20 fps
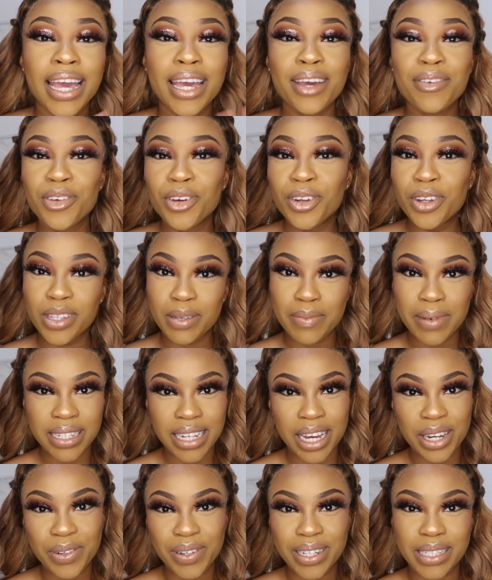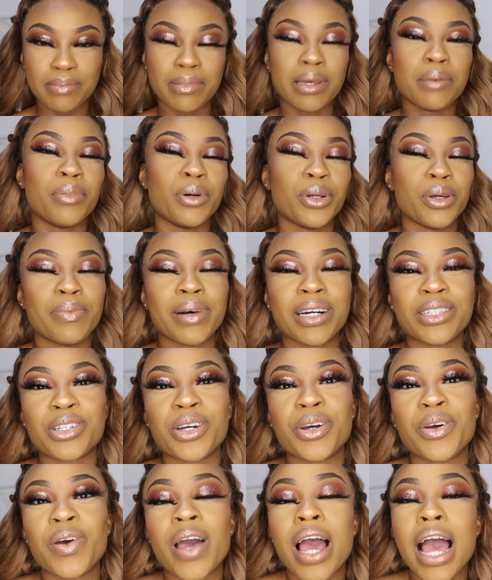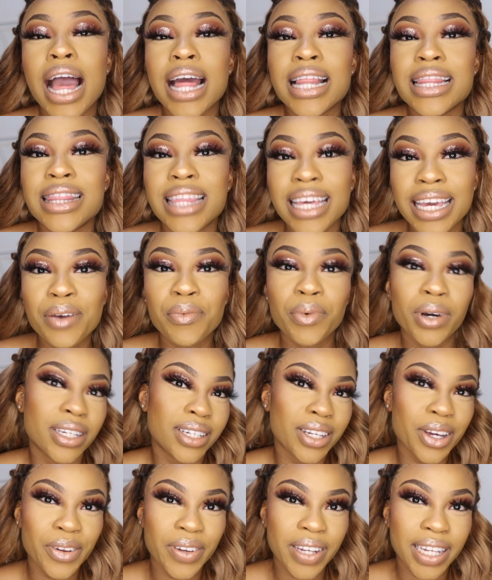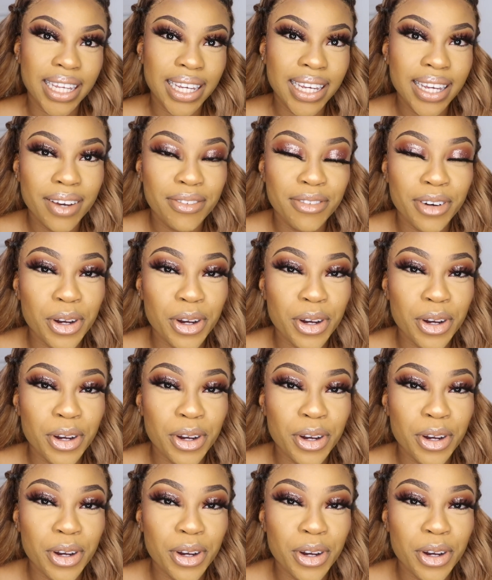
If you're new to my channel, it's me, Bolly Badjo, the one and only.